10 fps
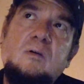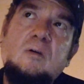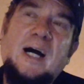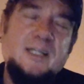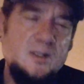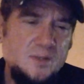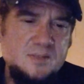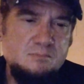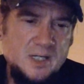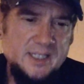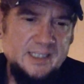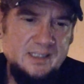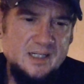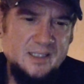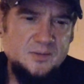I know it's money.
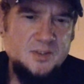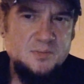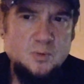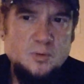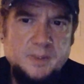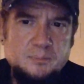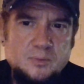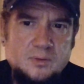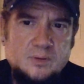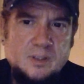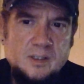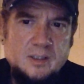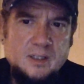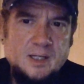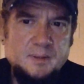I know it's poor people.
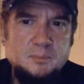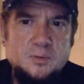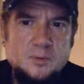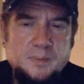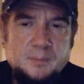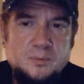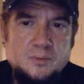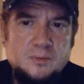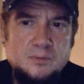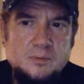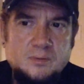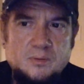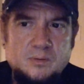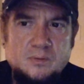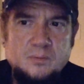I mean, poor people,
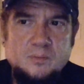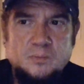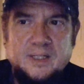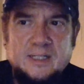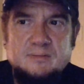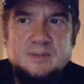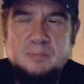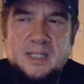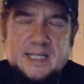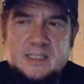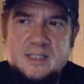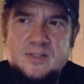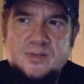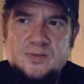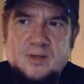we live in
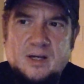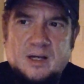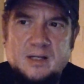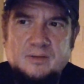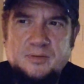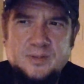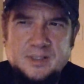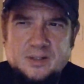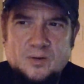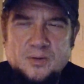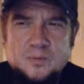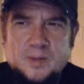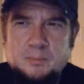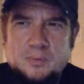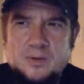places, if you're in an earthquake
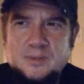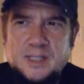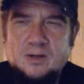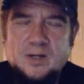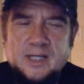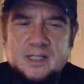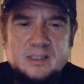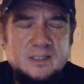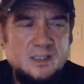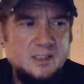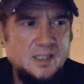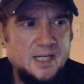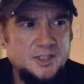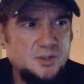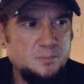prone area and
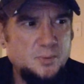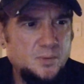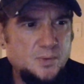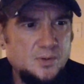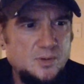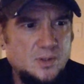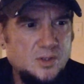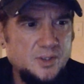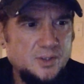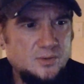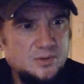you're poor or you're,